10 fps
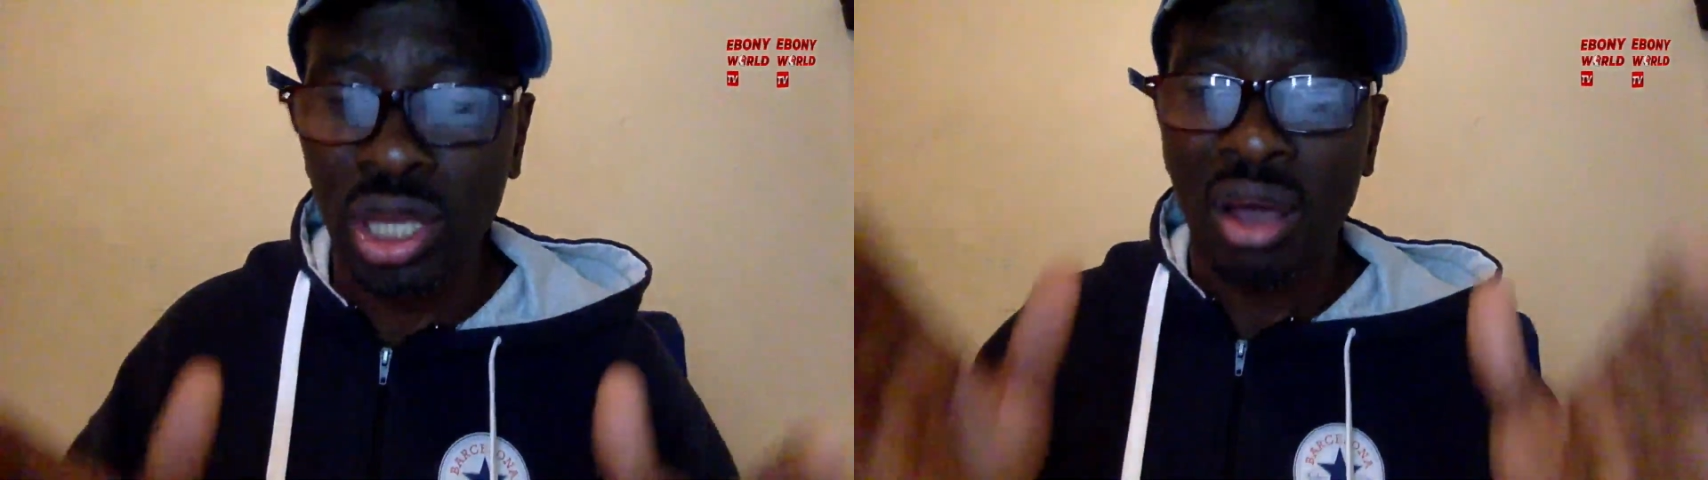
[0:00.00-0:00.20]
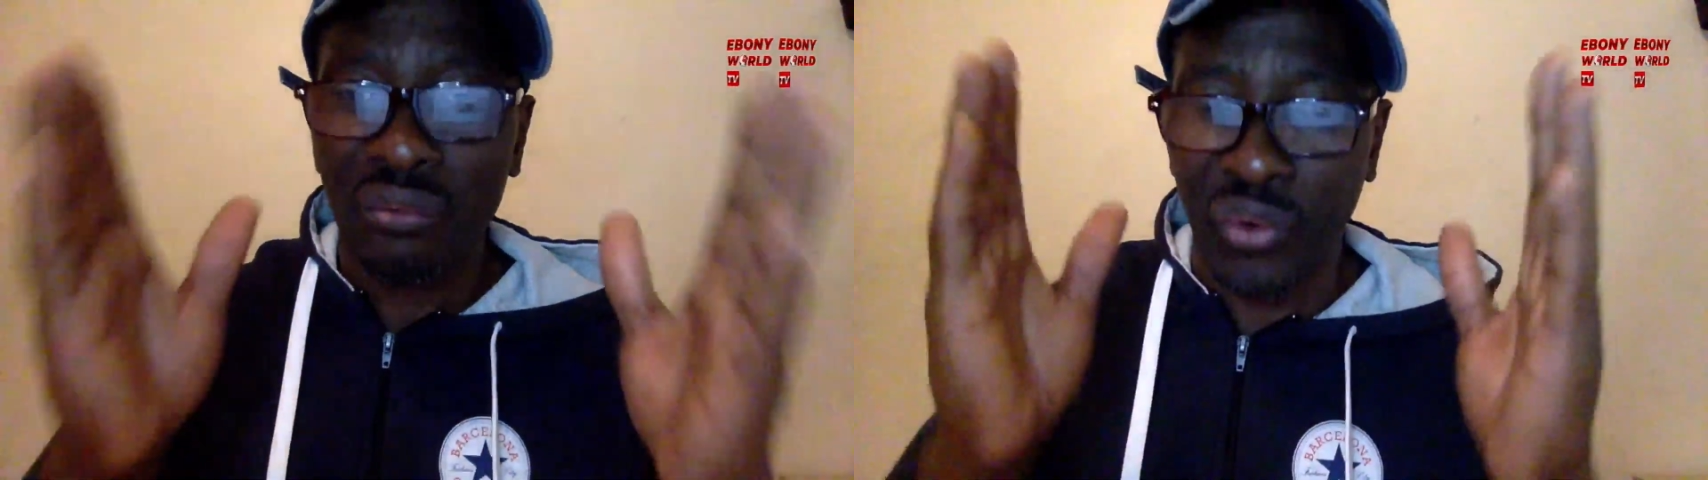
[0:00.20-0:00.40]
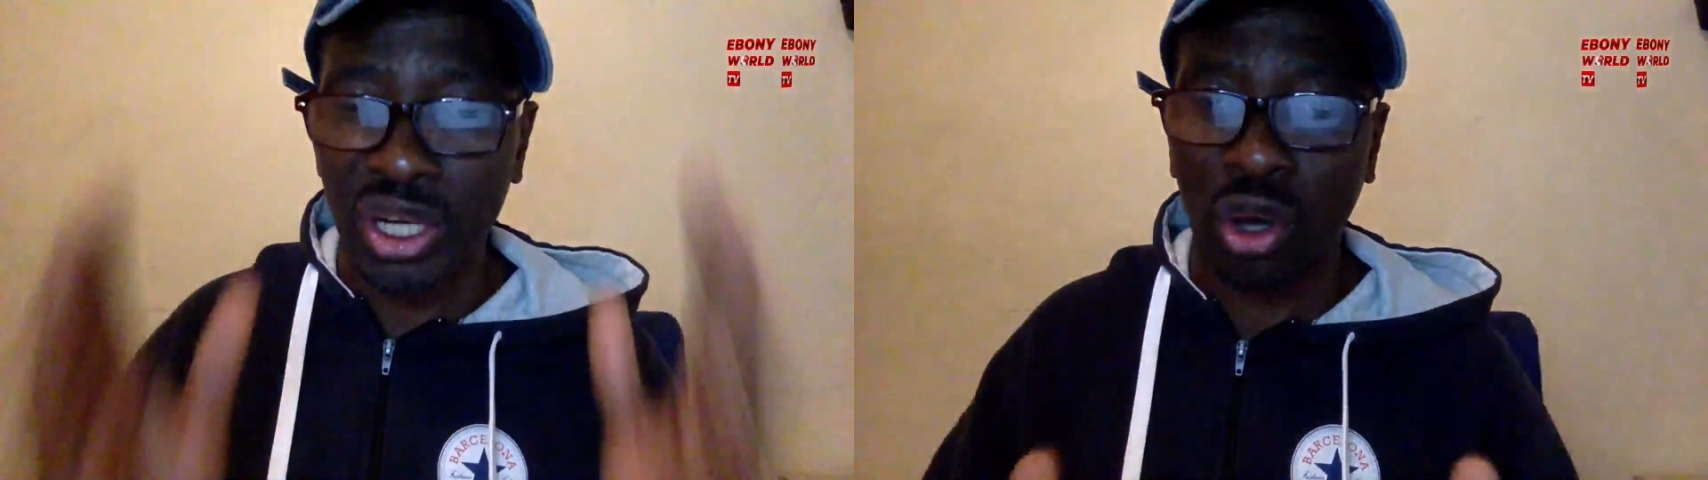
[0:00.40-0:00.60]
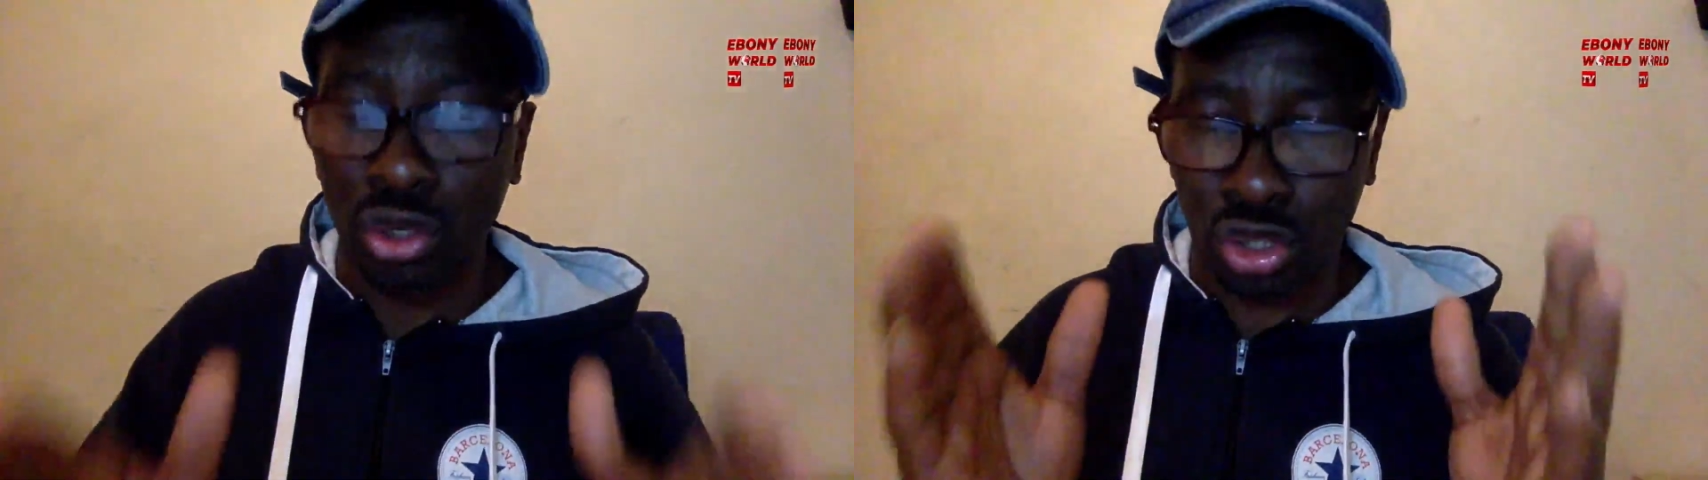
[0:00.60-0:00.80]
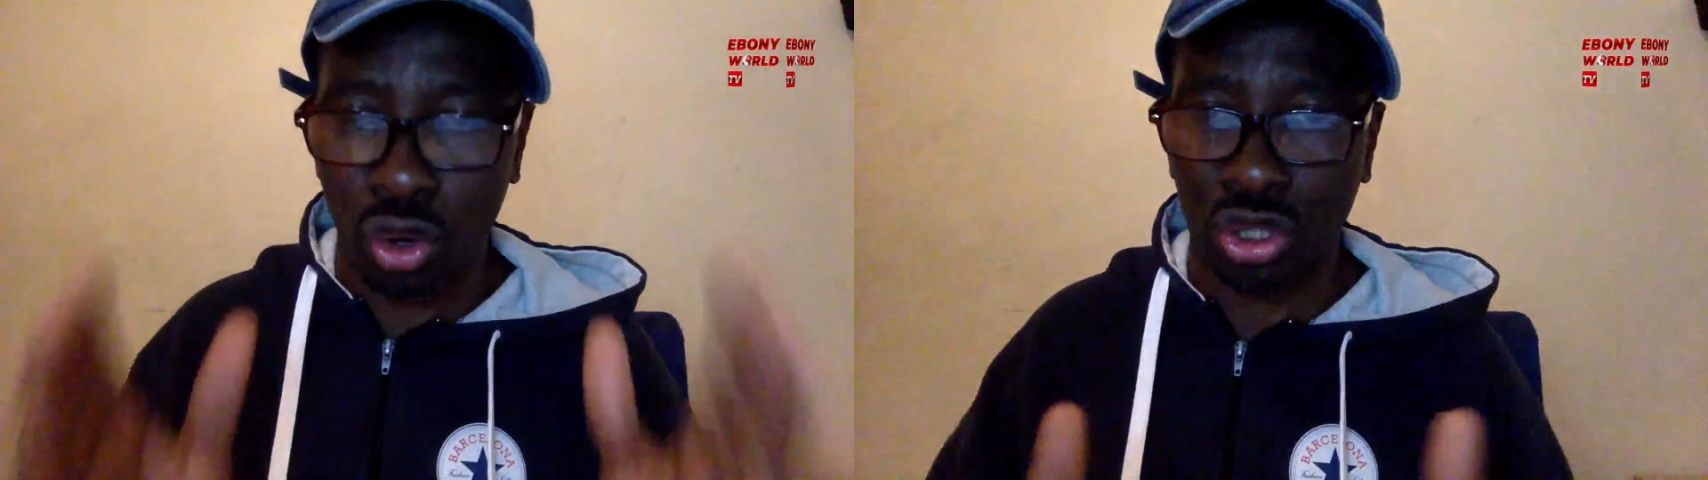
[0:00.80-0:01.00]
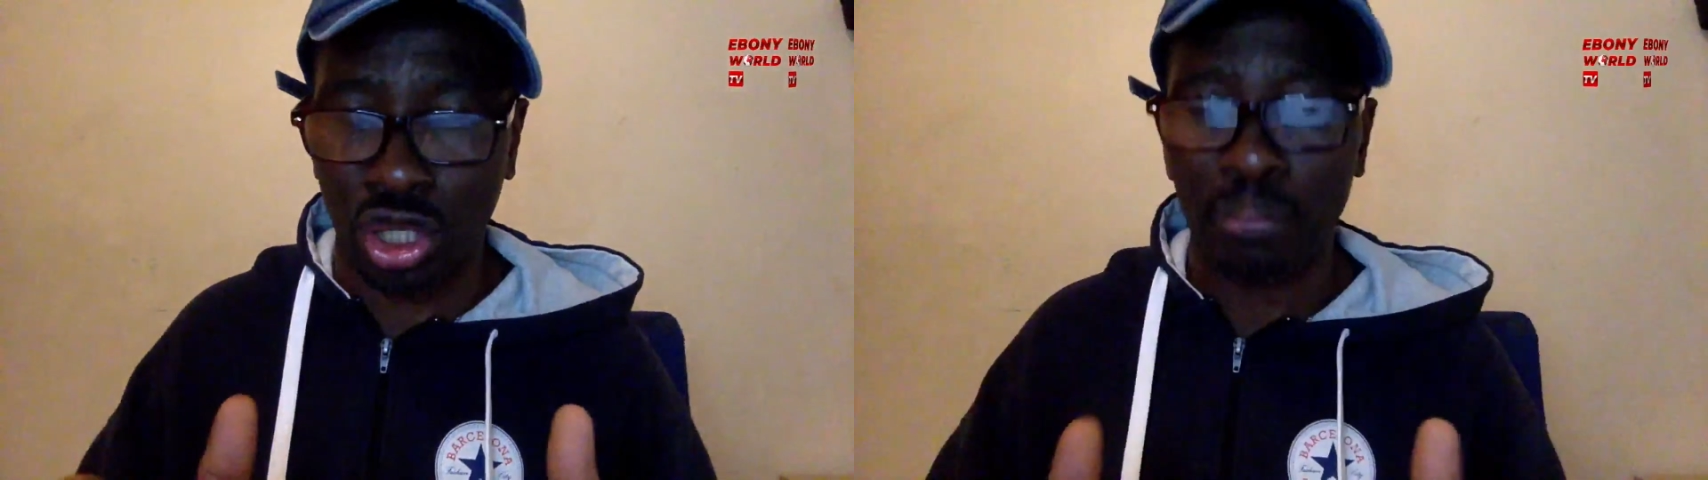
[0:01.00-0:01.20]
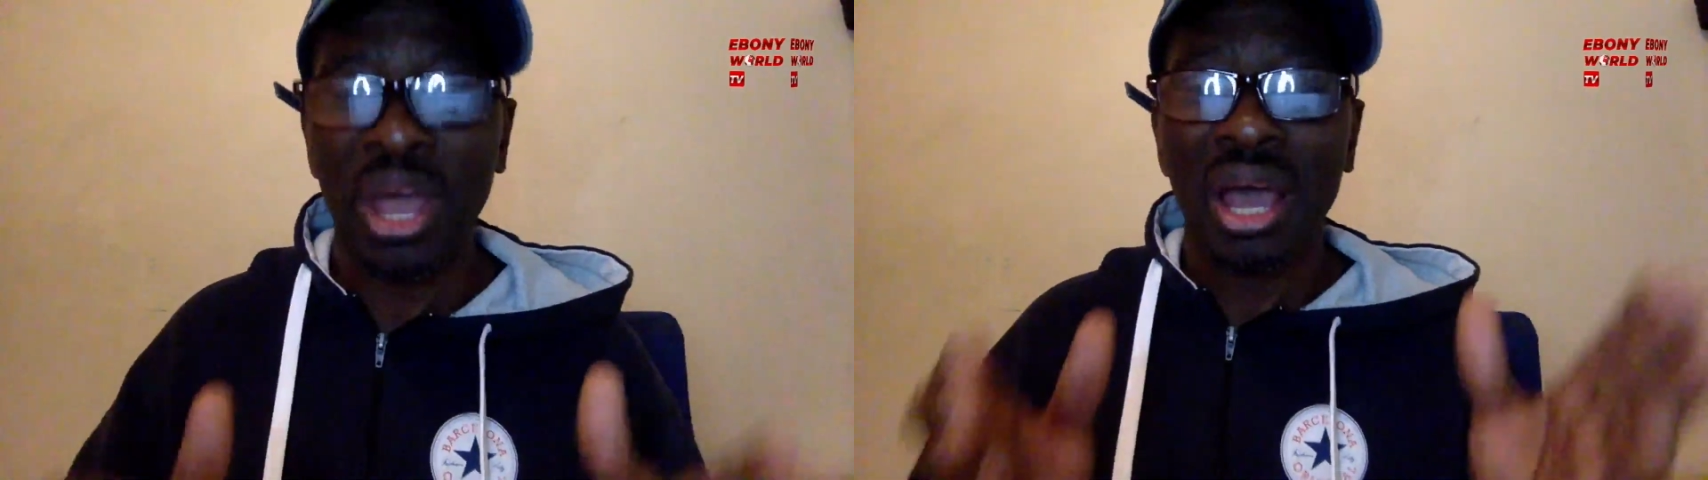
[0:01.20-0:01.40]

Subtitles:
for the construction.